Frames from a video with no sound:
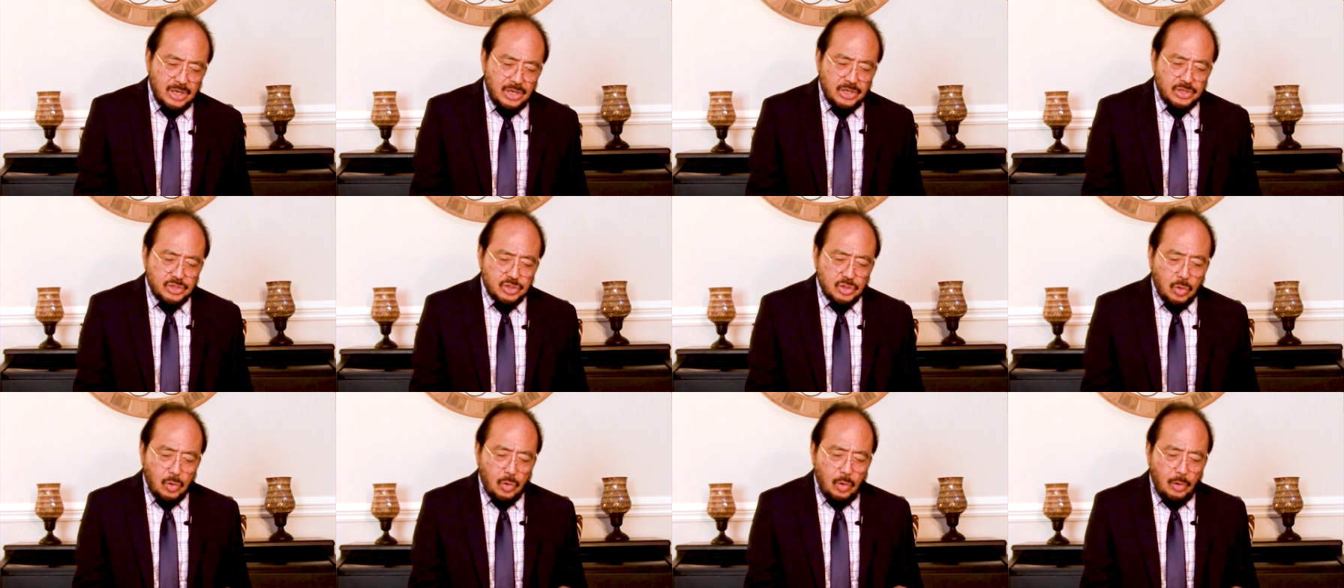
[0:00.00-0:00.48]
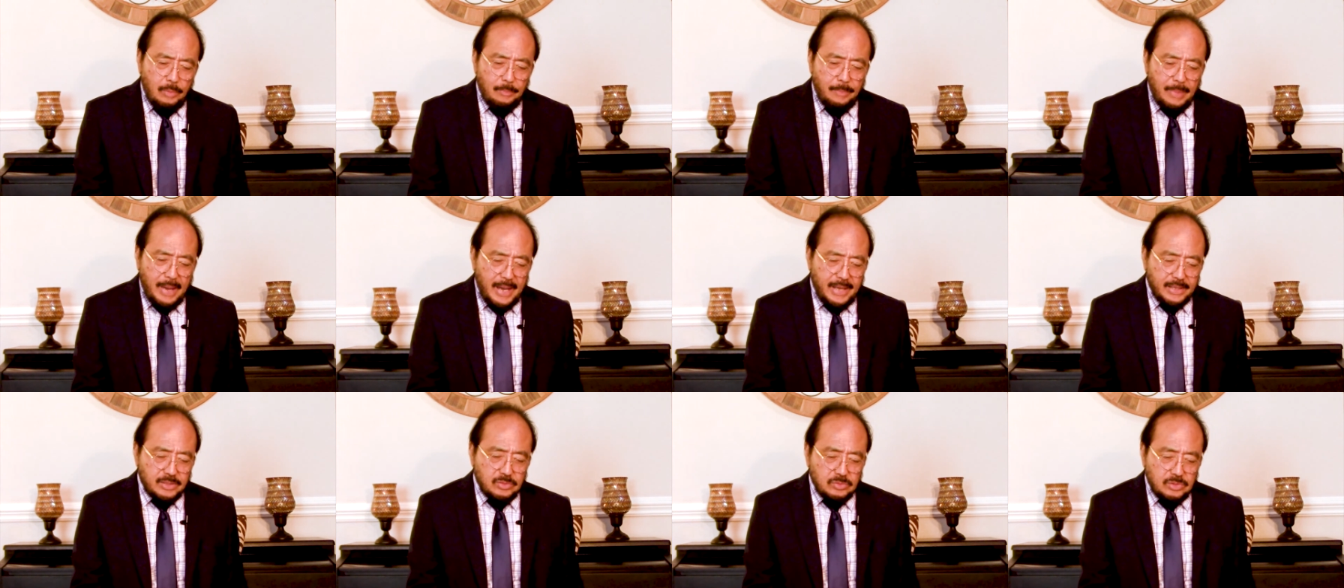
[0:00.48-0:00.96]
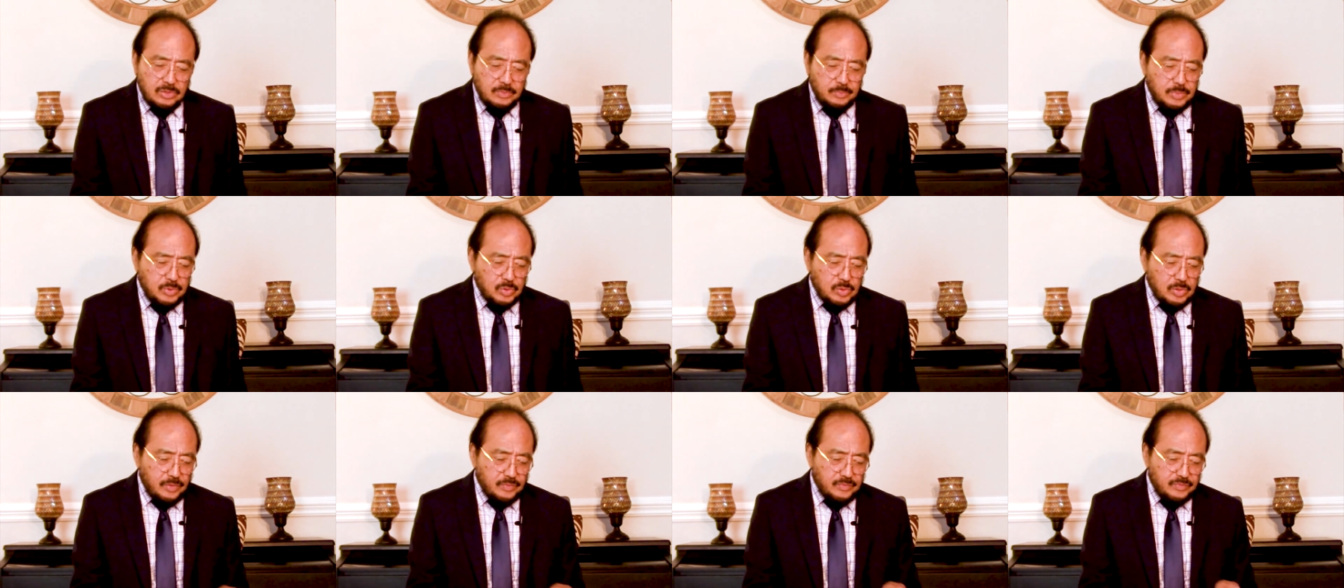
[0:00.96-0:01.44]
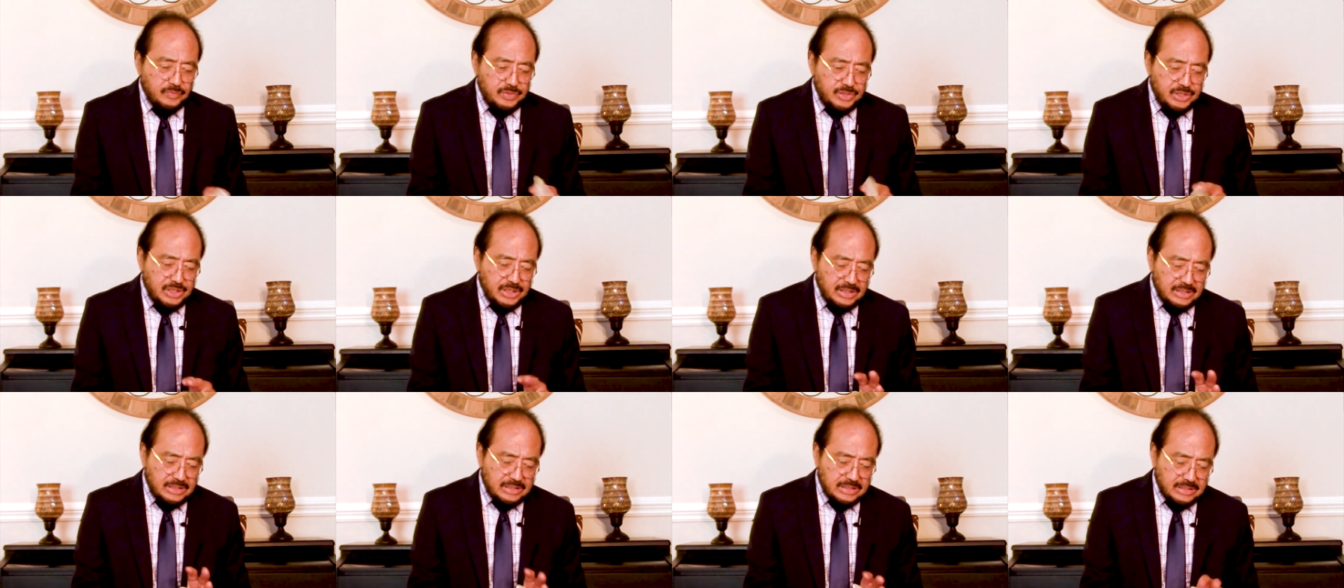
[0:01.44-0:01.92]
So going back to the book of
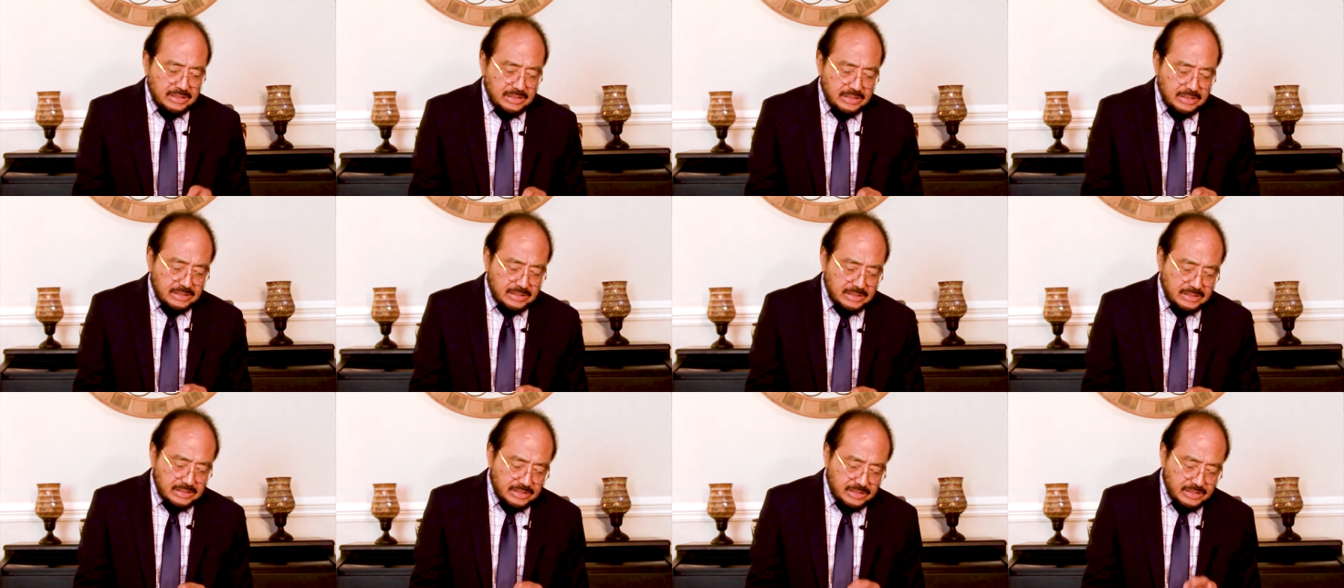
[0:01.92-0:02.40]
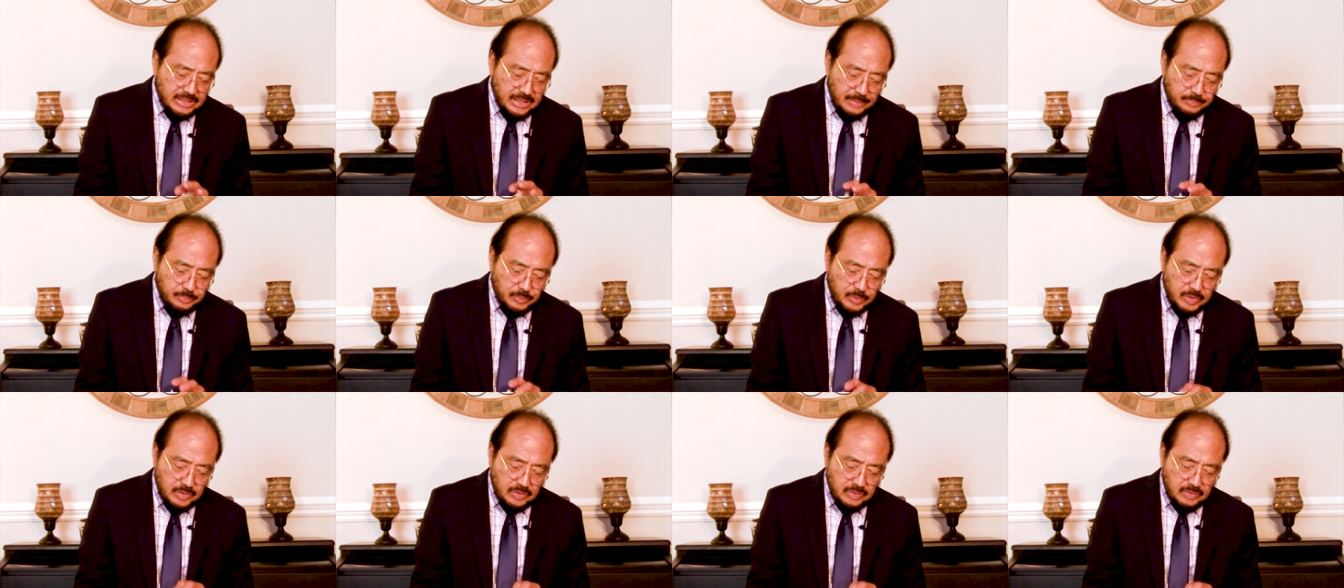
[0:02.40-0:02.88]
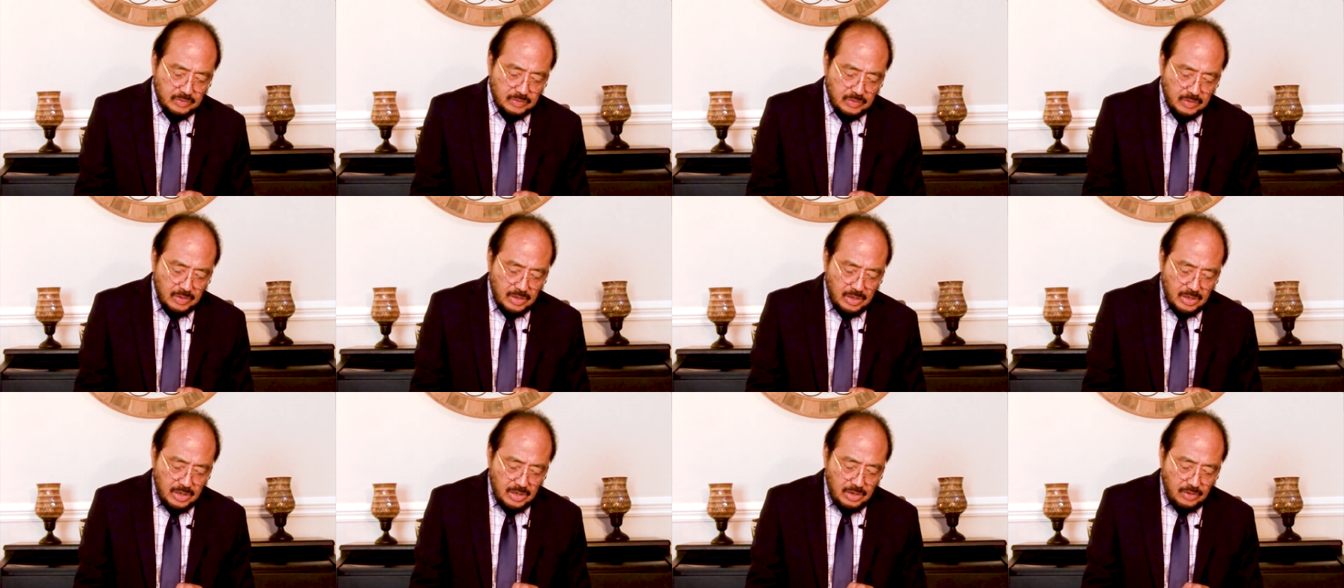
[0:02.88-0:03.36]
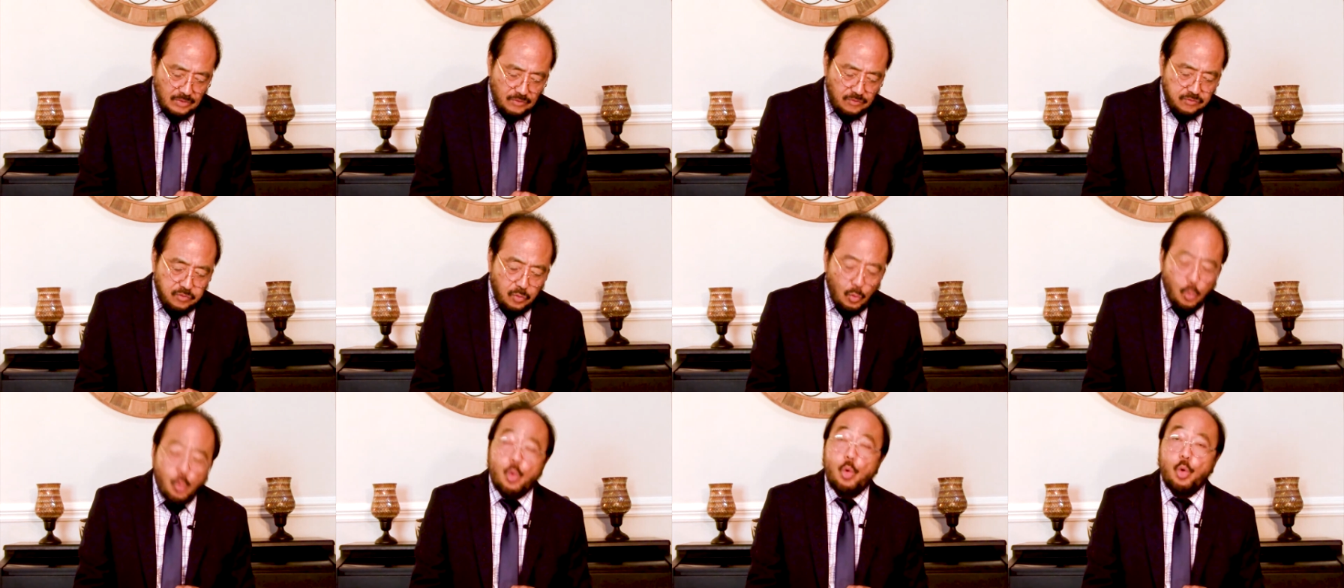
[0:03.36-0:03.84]
Genesis chapter
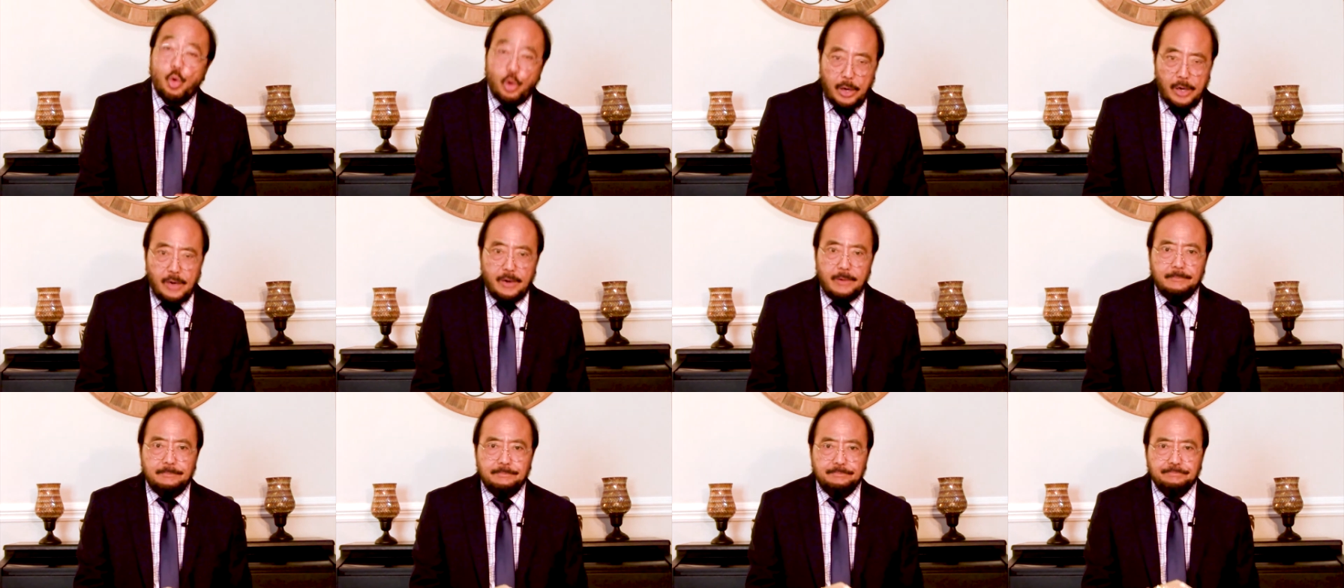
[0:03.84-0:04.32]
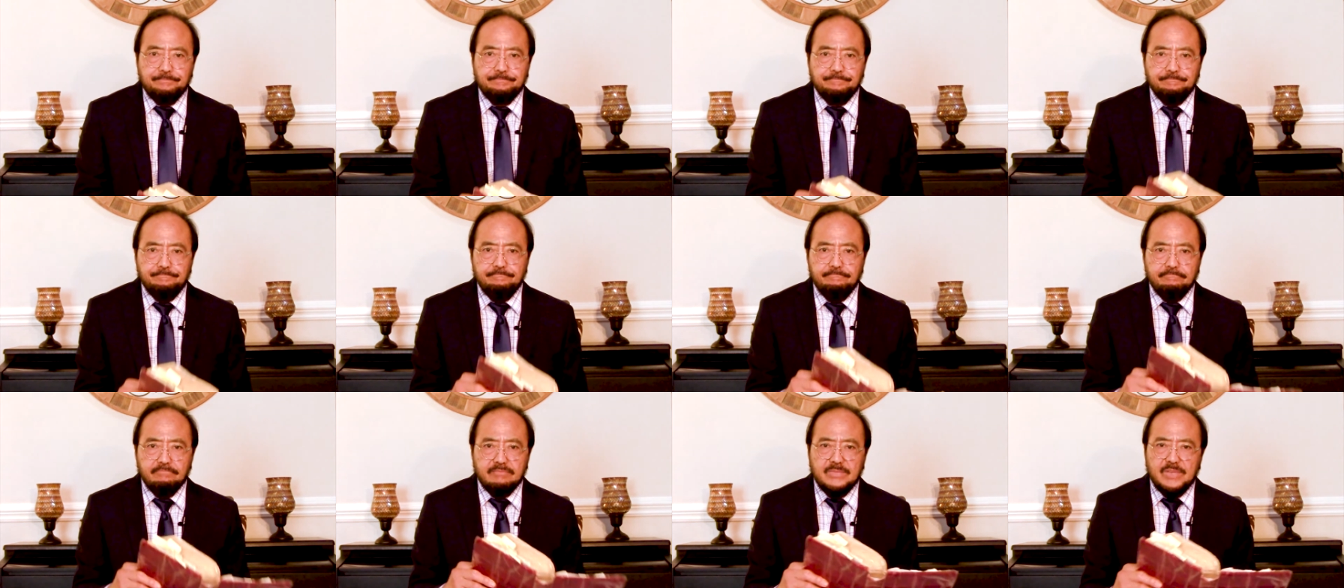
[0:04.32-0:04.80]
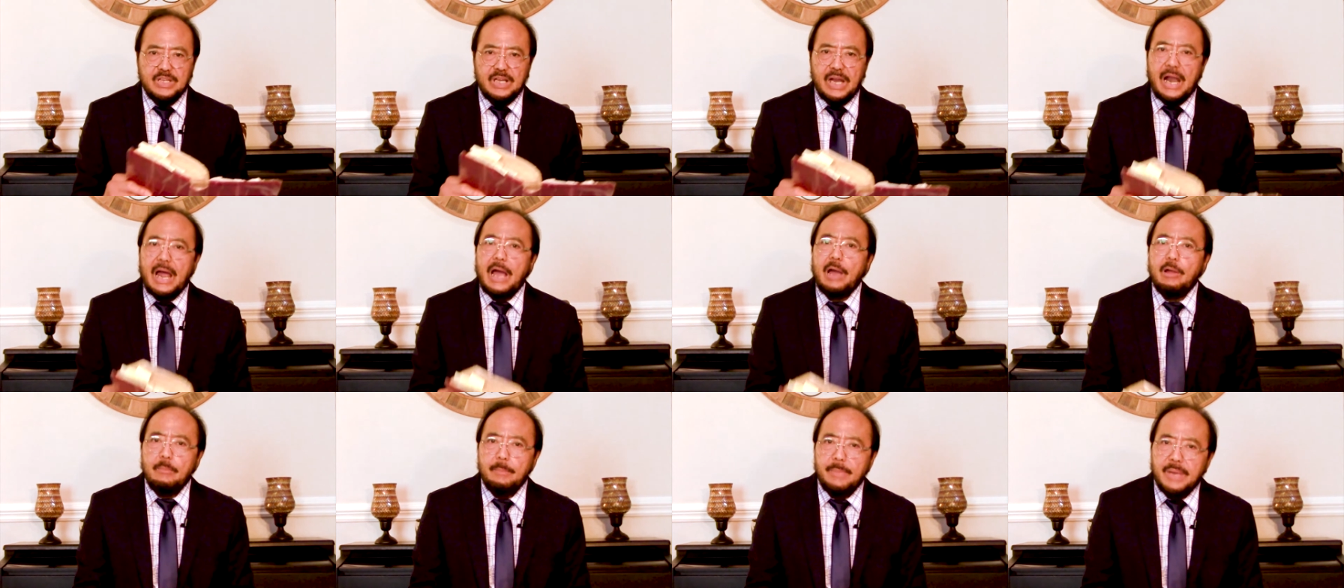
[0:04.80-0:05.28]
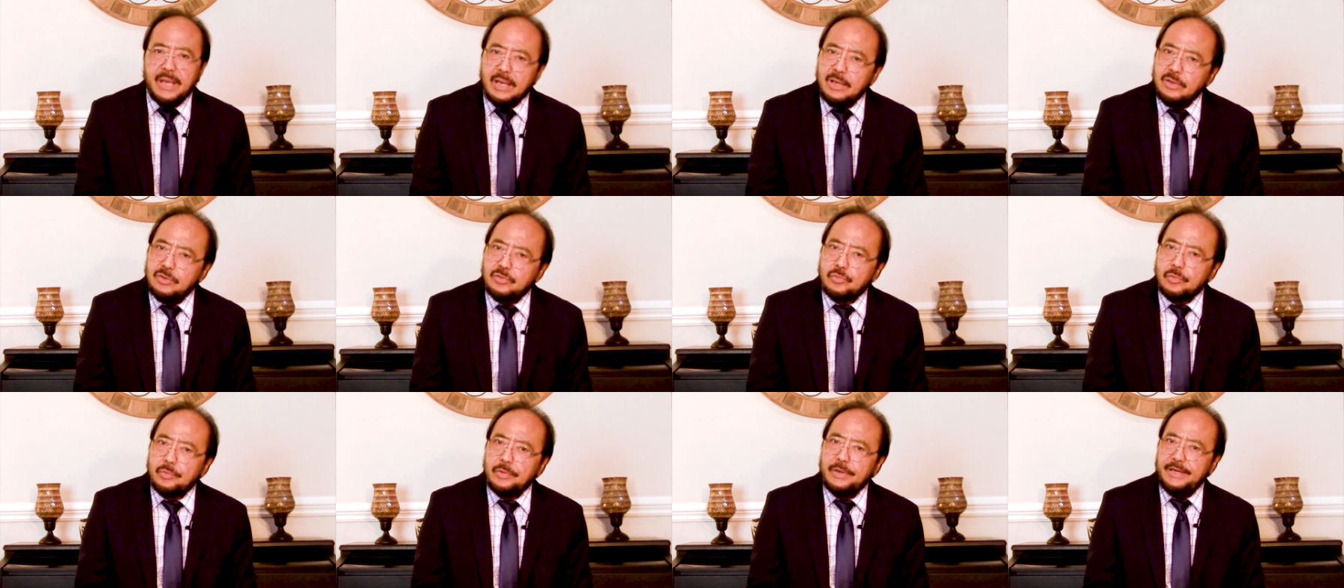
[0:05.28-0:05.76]
4. Now I'll begin
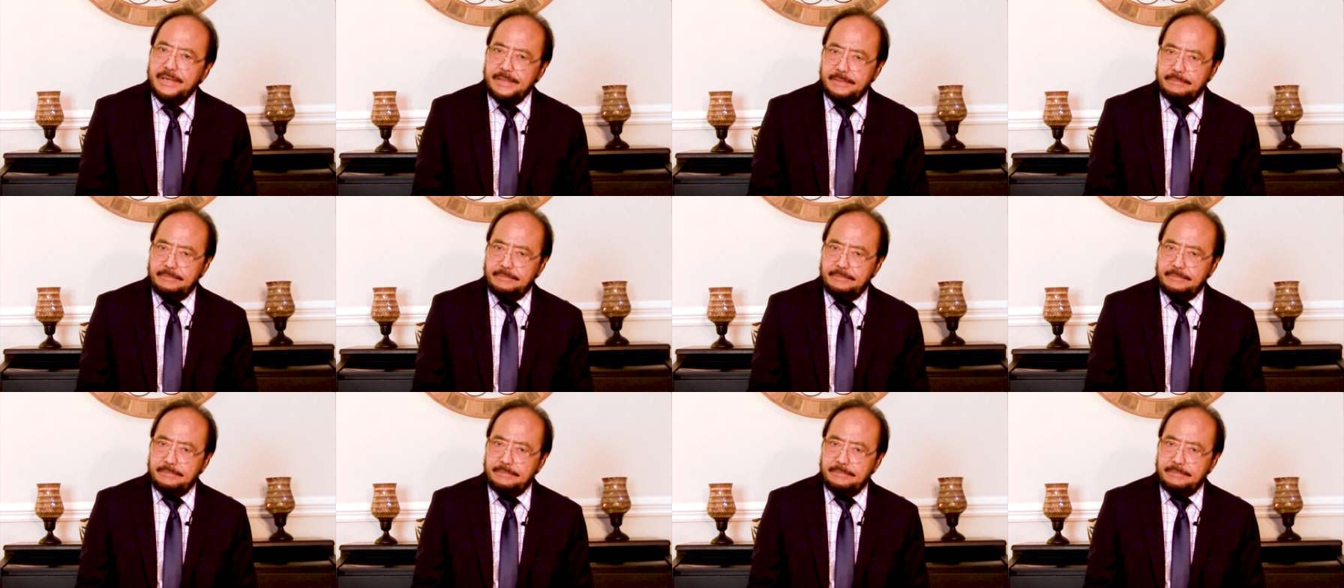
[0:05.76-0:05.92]
to read.